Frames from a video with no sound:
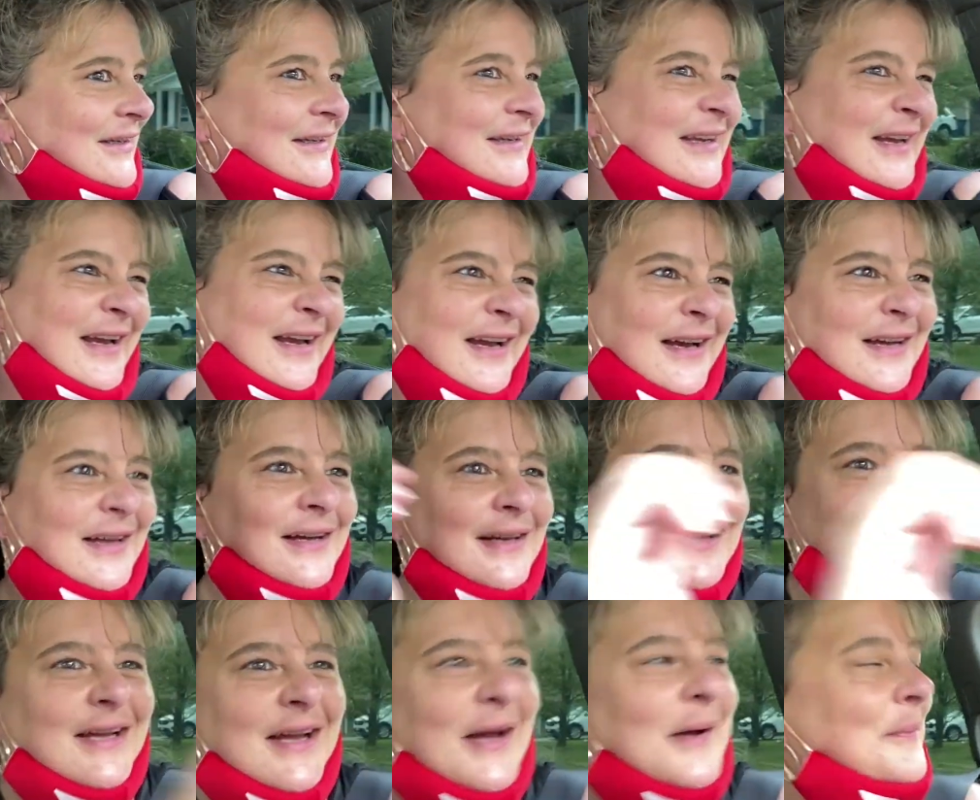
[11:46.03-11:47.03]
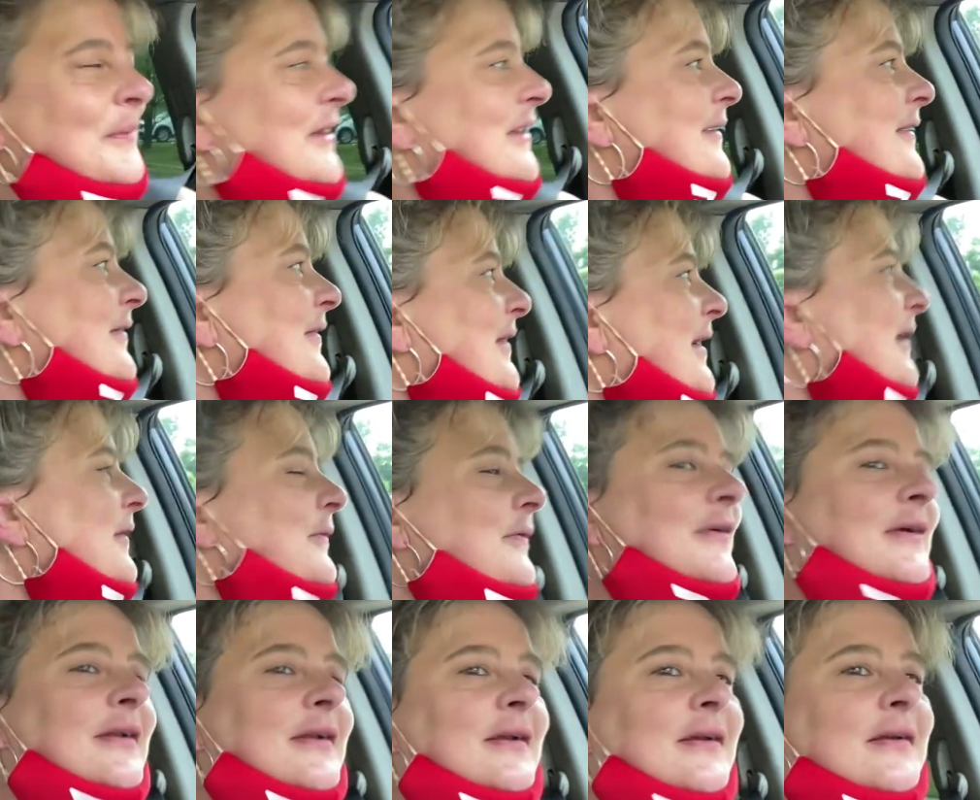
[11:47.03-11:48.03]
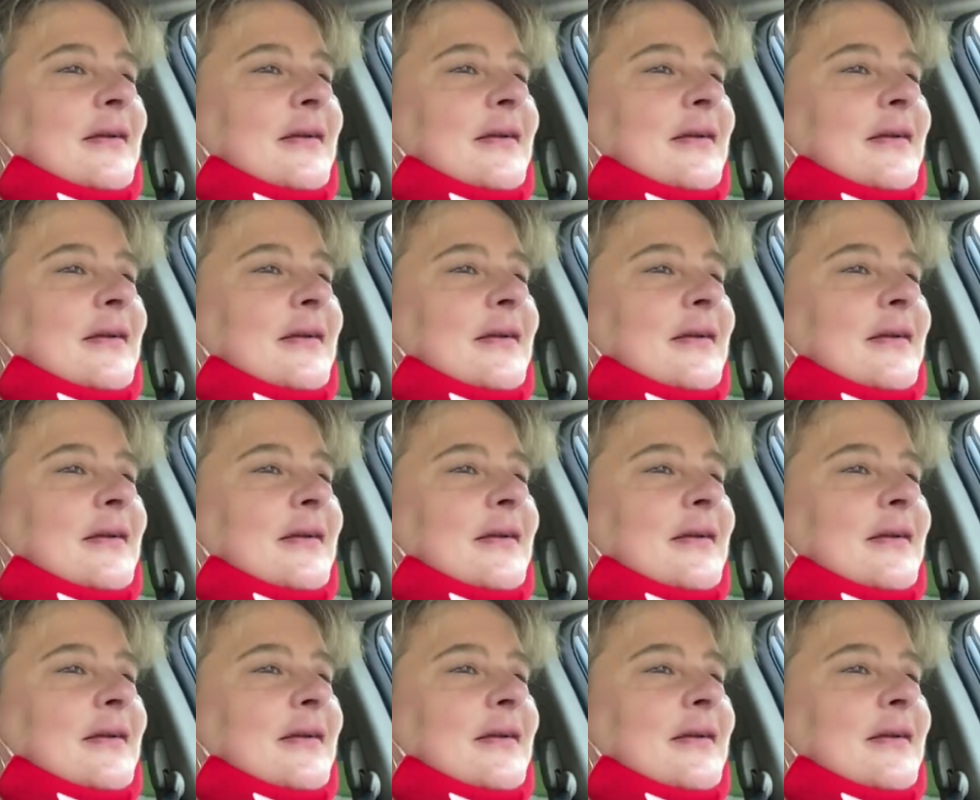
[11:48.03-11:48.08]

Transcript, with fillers: yeah, got me on that one.